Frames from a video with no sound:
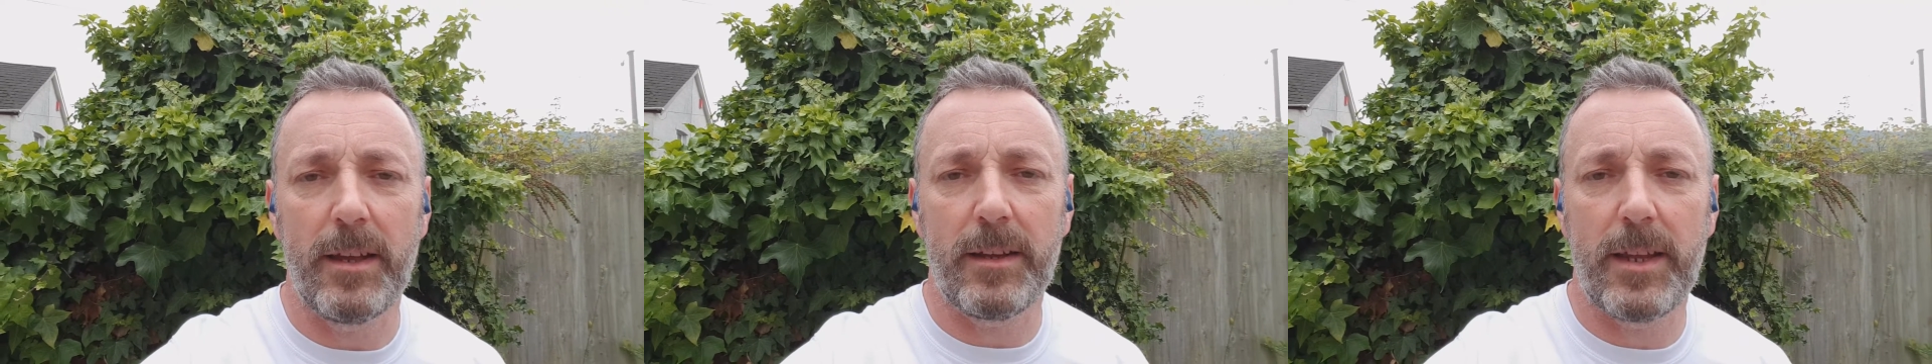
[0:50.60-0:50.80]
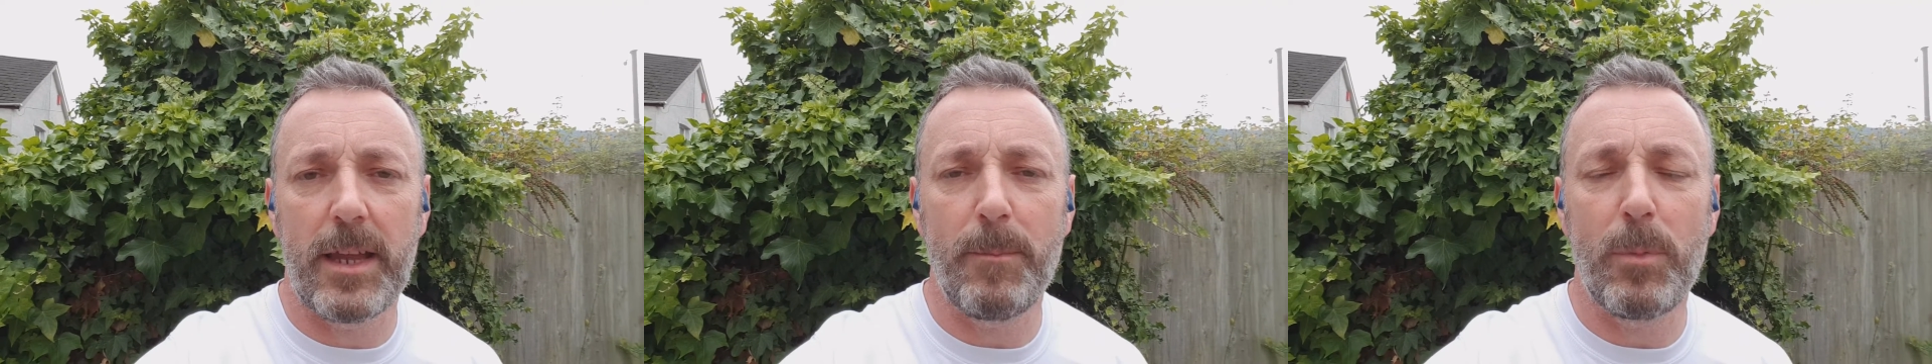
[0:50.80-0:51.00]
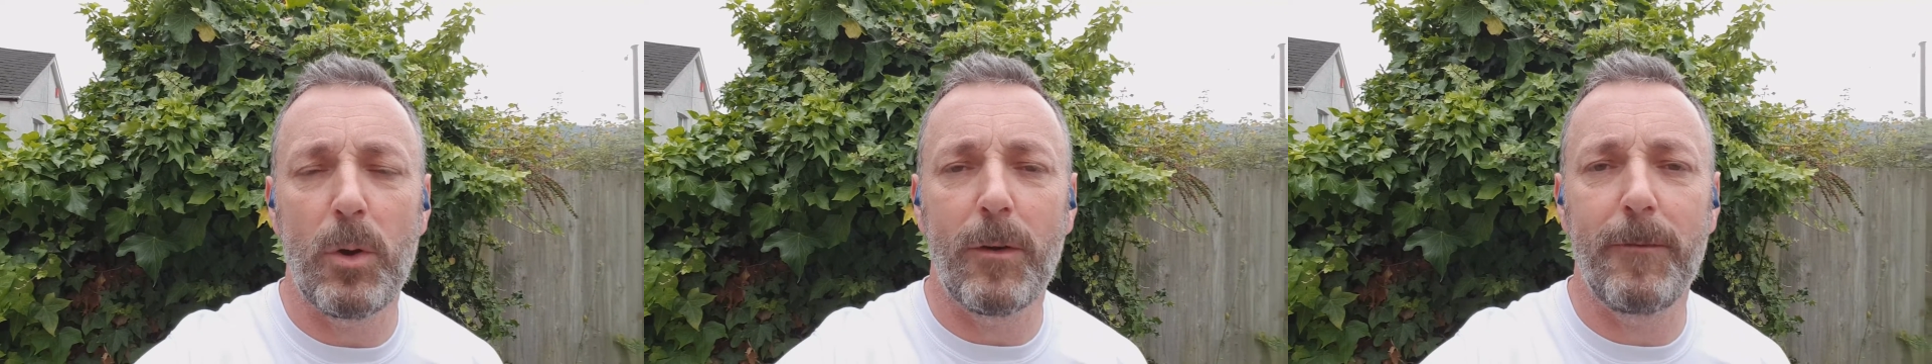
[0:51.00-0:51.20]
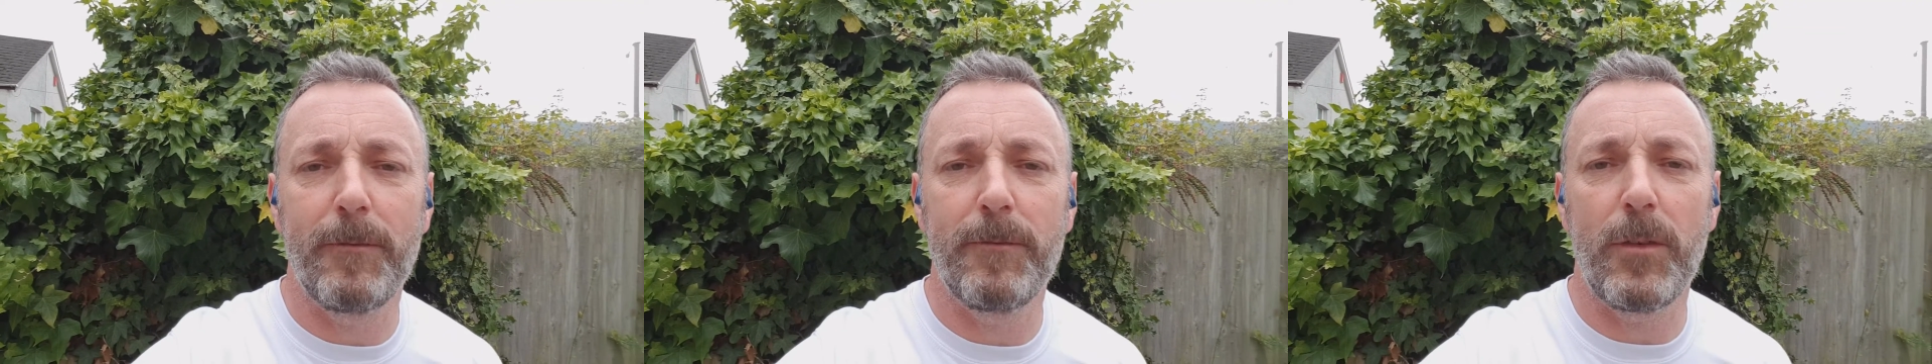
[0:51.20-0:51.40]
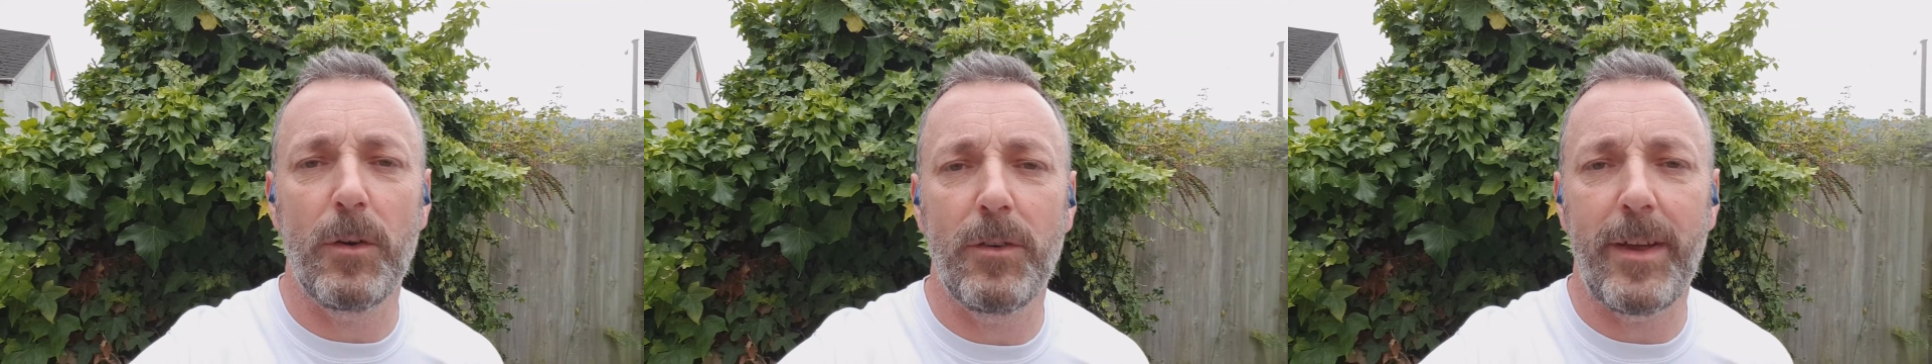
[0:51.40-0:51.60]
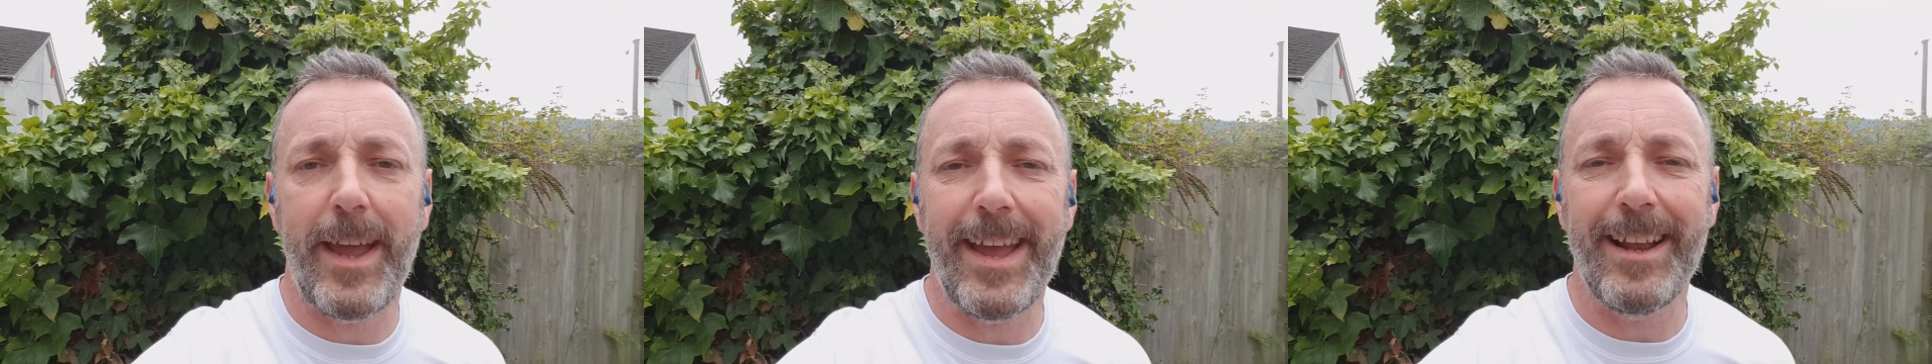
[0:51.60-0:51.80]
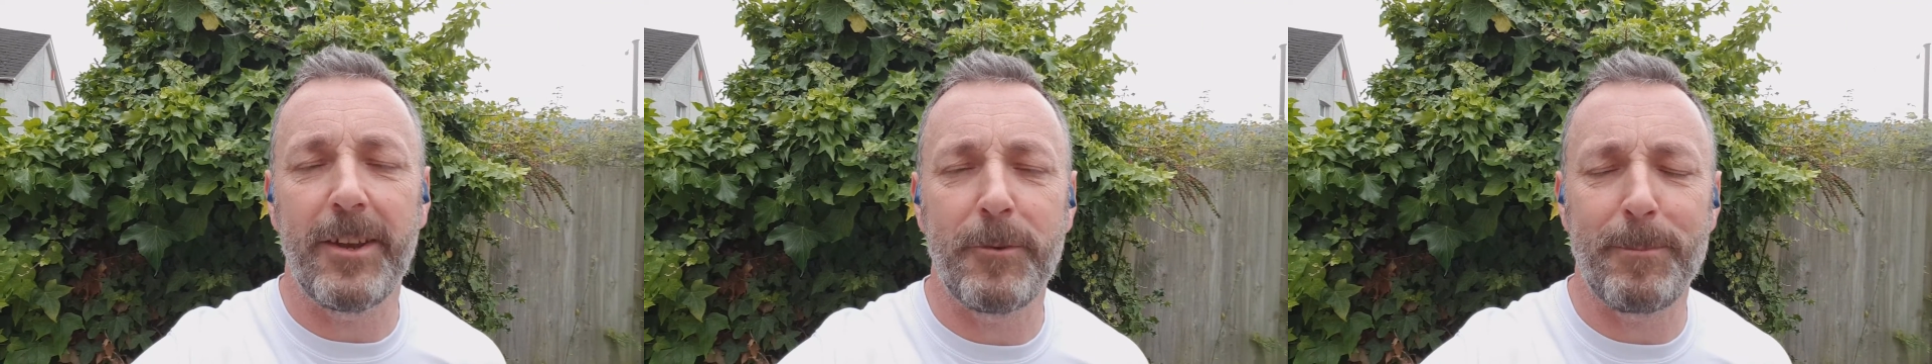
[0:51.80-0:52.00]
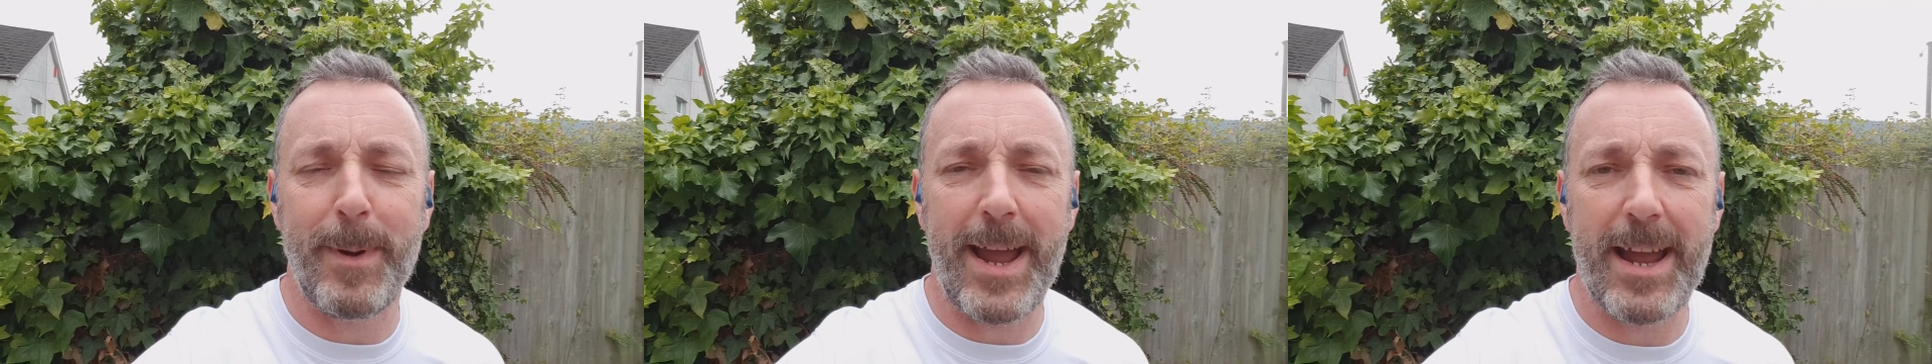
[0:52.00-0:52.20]
keep your foot
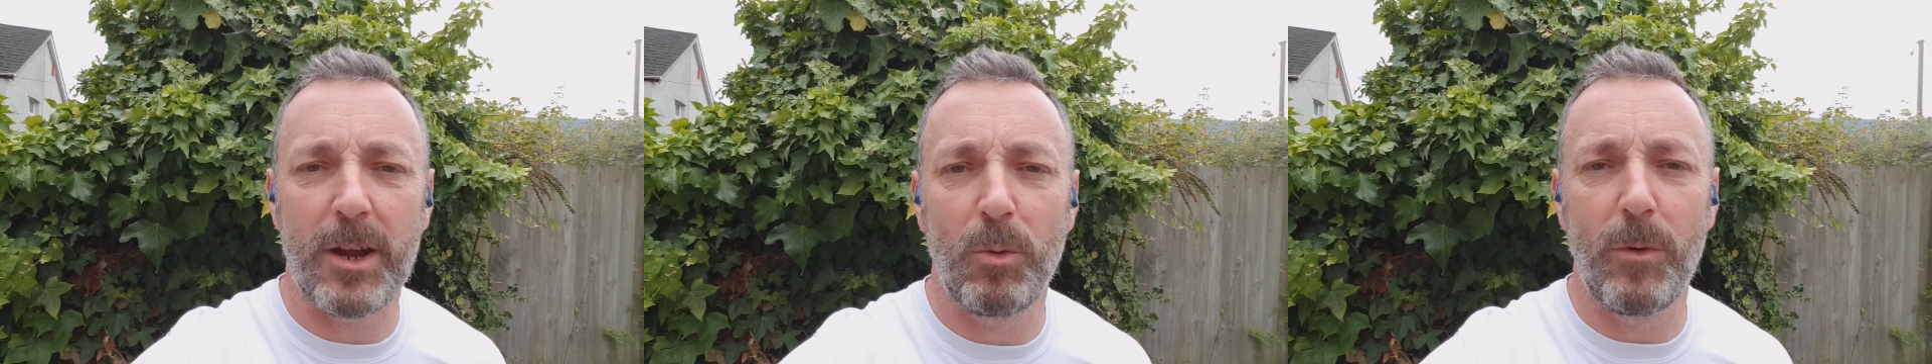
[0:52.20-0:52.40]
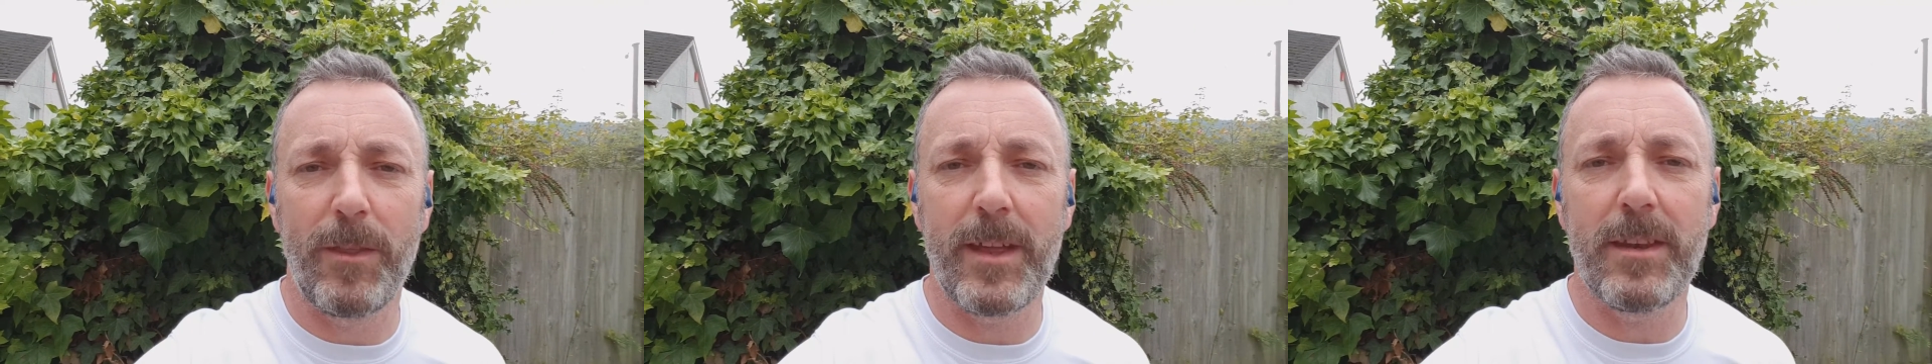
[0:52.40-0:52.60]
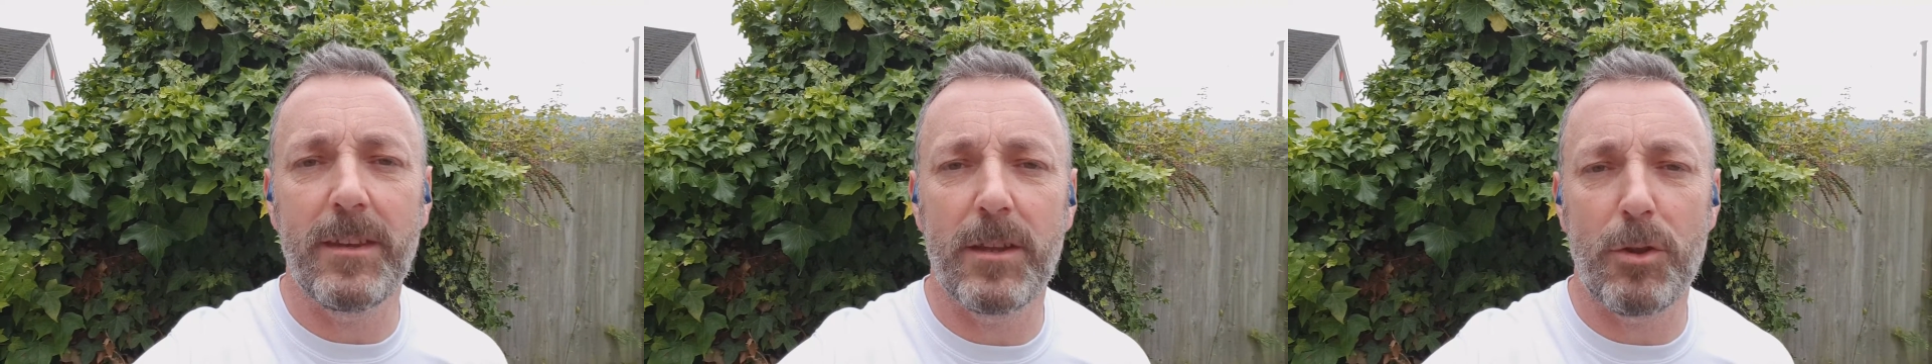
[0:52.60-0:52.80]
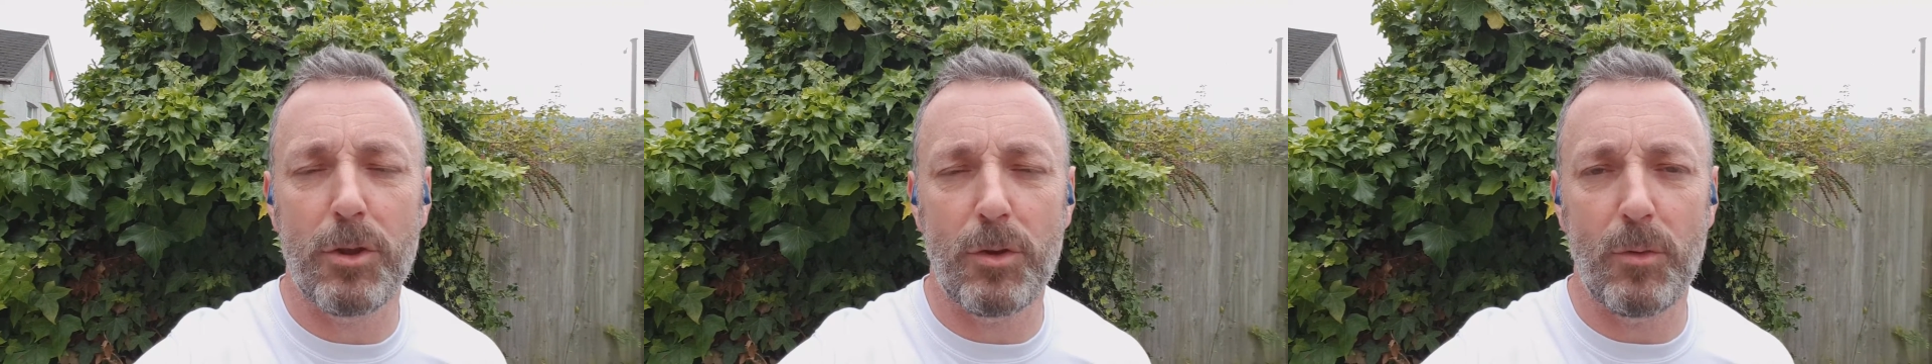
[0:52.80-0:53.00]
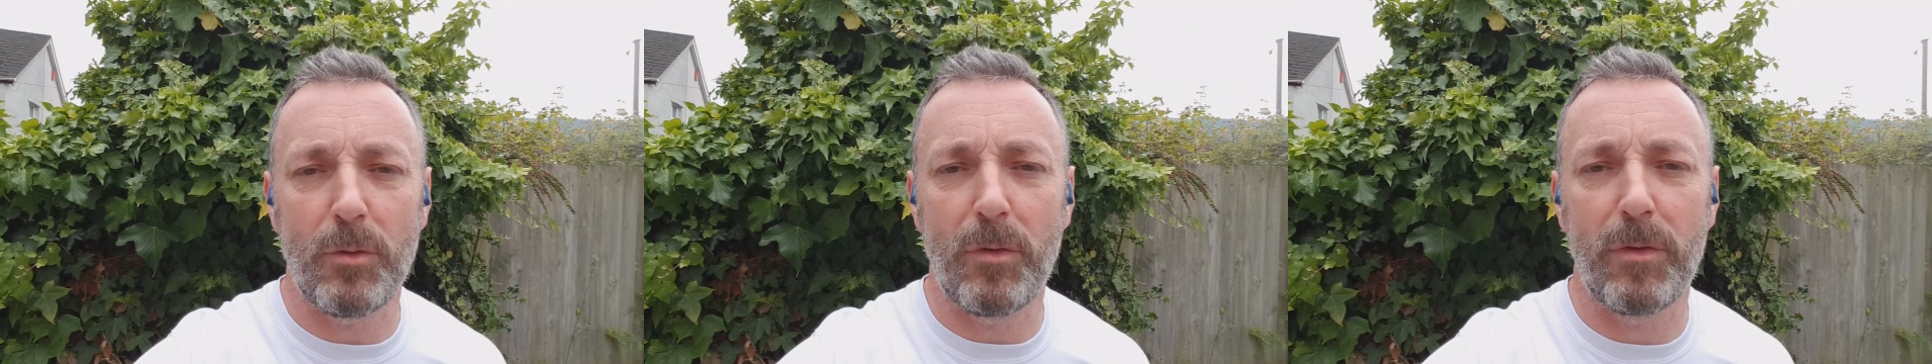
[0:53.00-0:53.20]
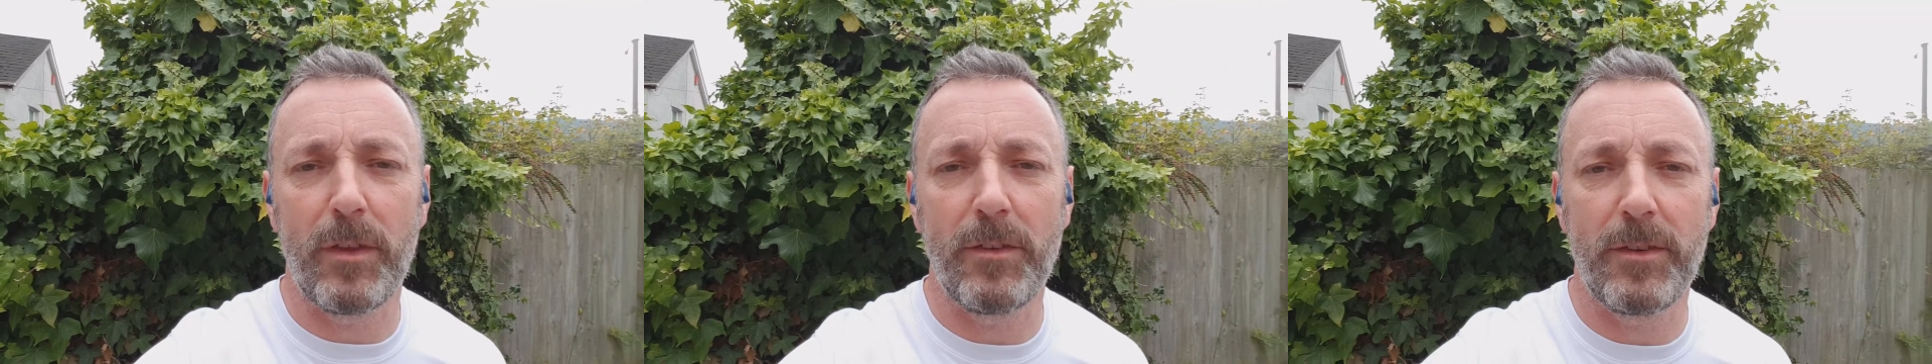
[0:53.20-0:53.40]
held back within the shoe so